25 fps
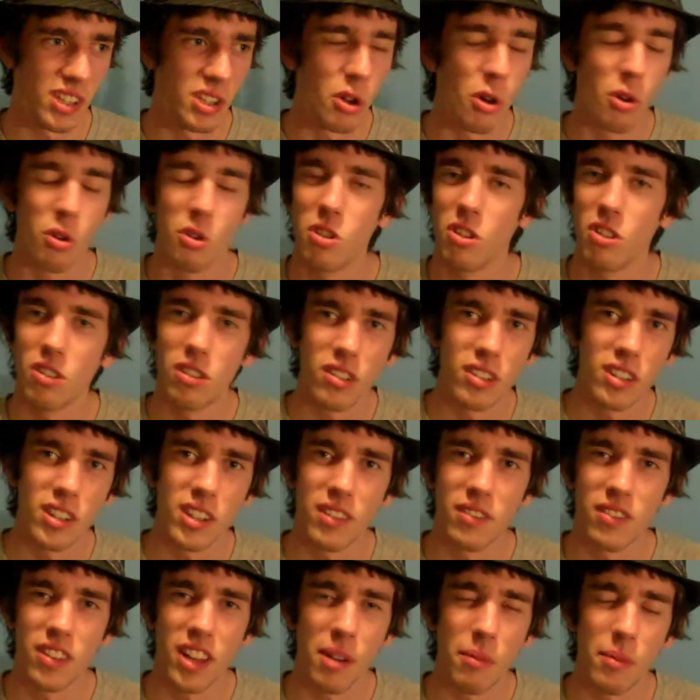good,
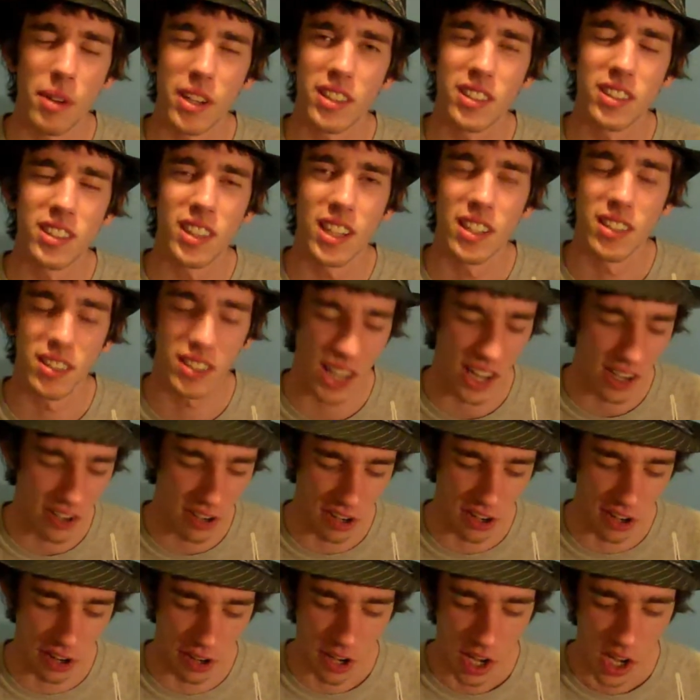if that makes sense. I
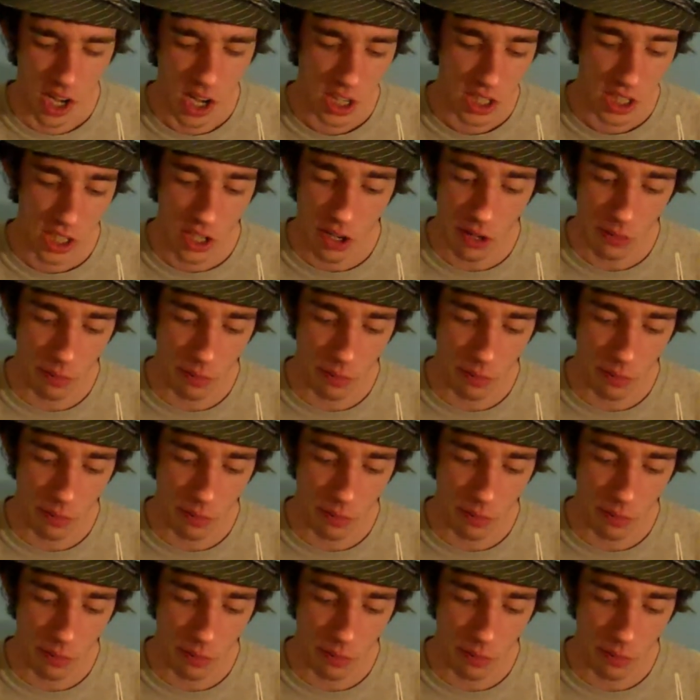don't know. You